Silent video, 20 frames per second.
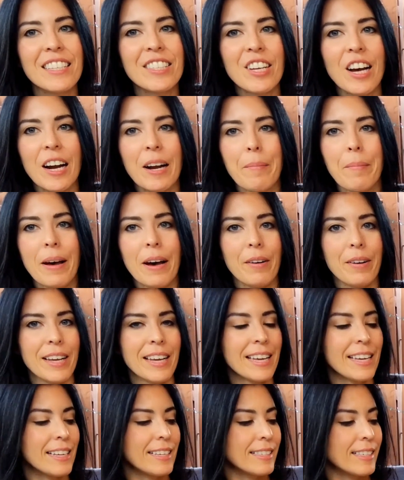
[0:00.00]
to talk about
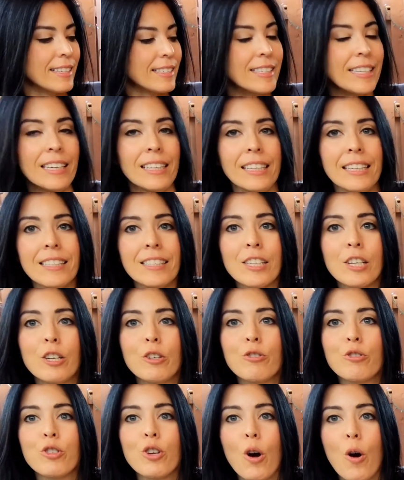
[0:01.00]
is sealant.
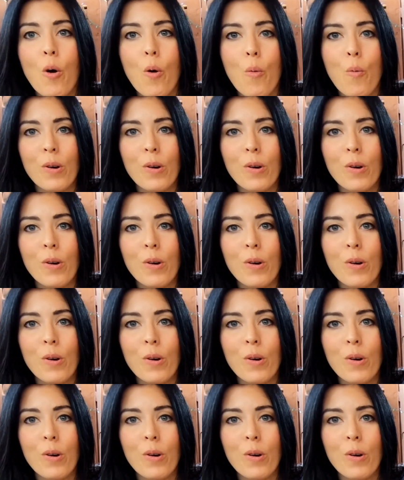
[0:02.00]
So